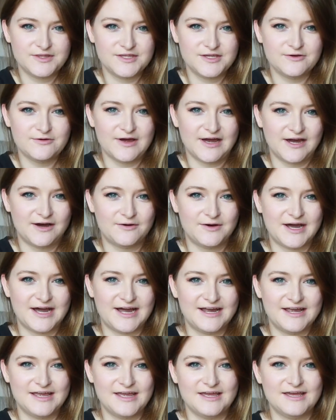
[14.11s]
you how
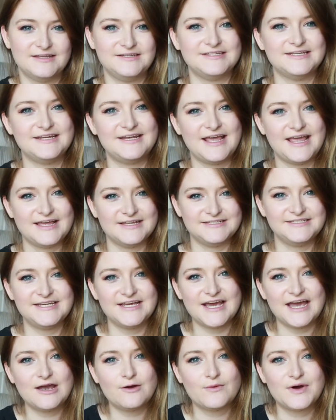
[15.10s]
I did a
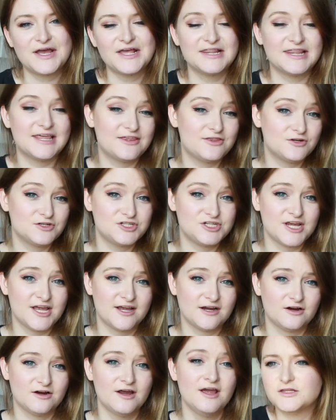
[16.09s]
DIY leather
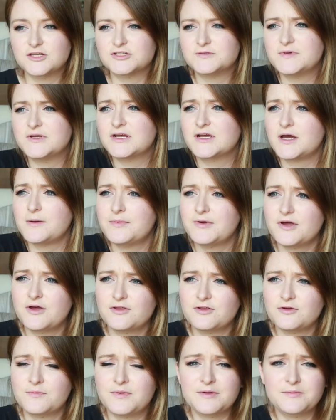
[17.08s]
chair. There's been a couple
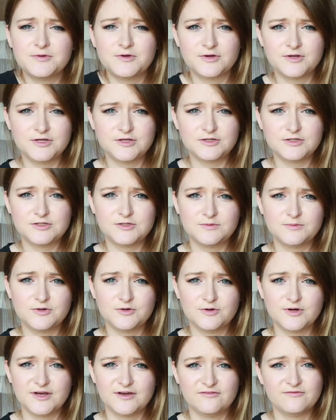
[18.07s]
other people on YouTube who
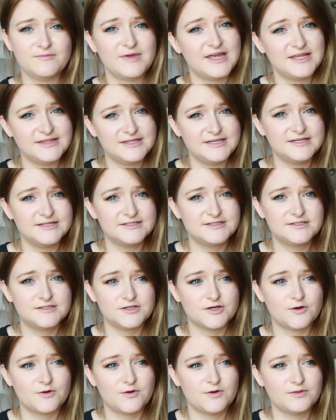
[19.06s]
have made these,
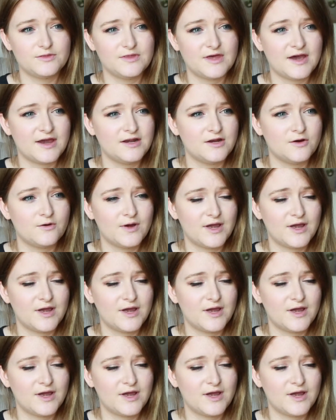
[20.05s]
so I know